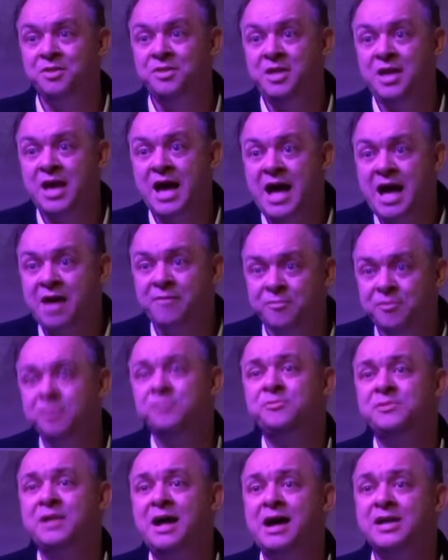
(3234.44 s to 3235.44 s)
The hot
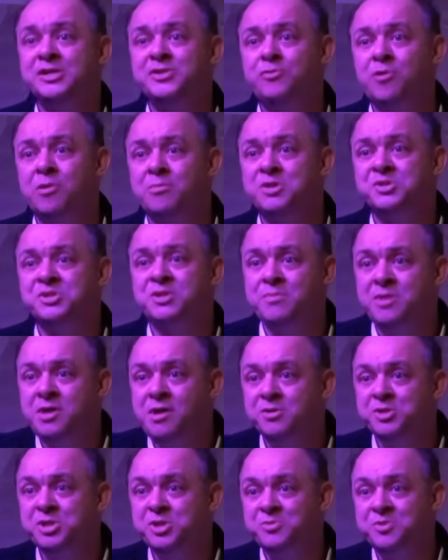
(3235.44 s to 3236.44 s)
fruit flies formed a
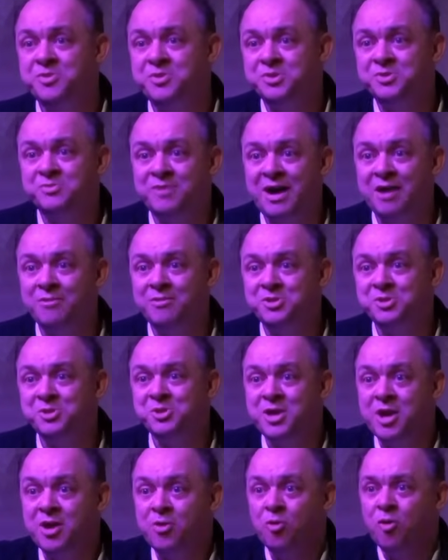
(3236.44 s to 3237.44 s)
symbiosis with this
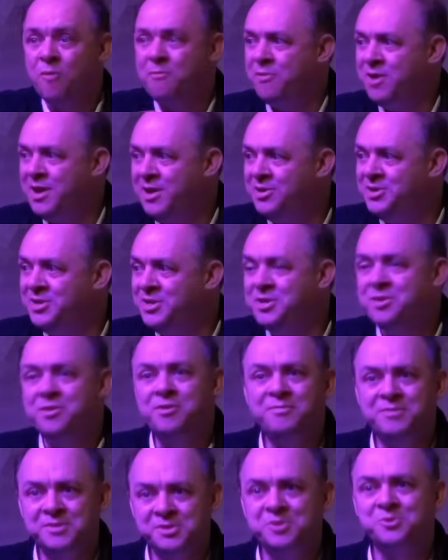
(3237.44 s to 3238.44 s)
virus and incorporated it into
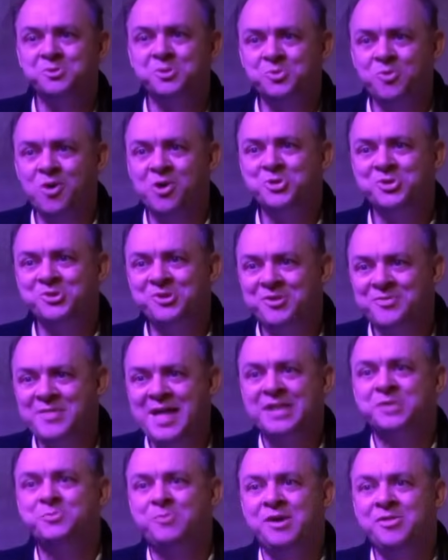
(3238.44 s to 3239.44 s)
their physical structure, and
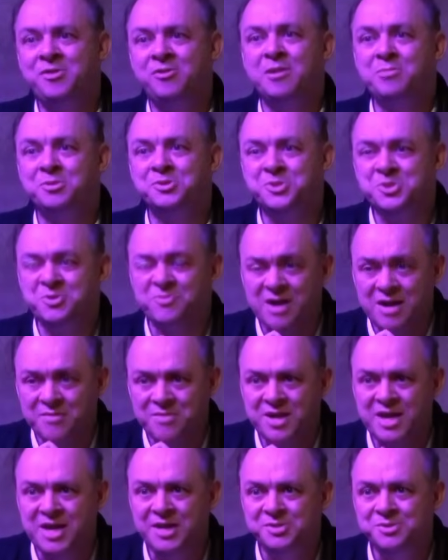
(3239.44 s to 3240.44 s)
that's why they're able to survive
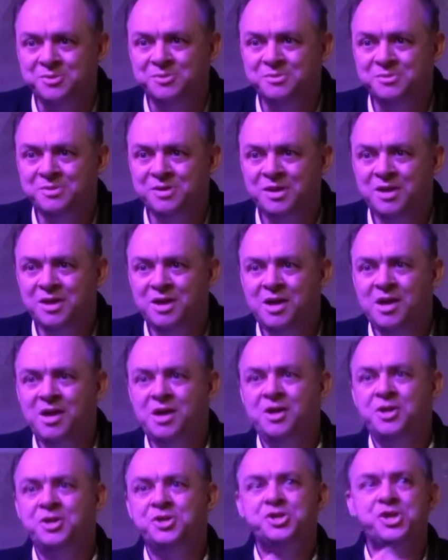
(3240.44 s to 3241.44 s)
the heat.
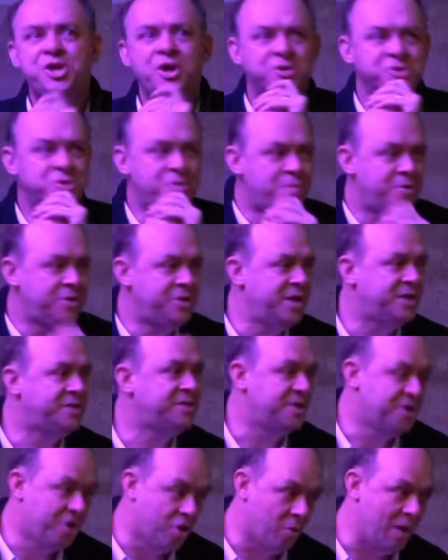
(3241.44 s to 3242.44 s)
She also
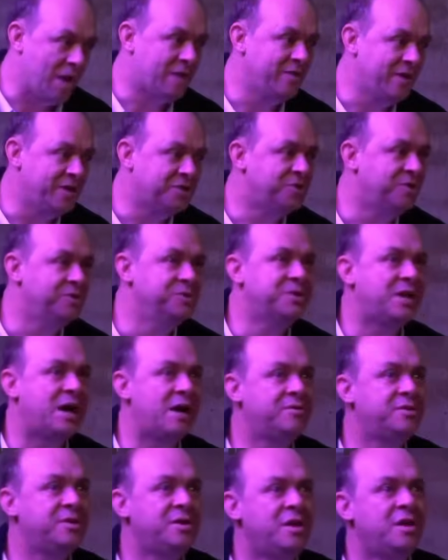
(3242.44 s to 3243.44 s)
predicted, correctly it turns
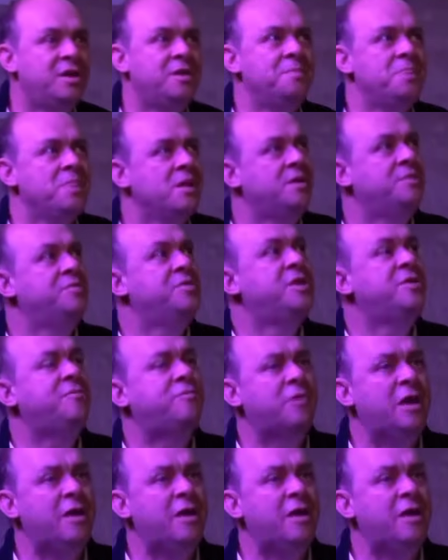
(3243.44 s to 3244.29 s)
out, that if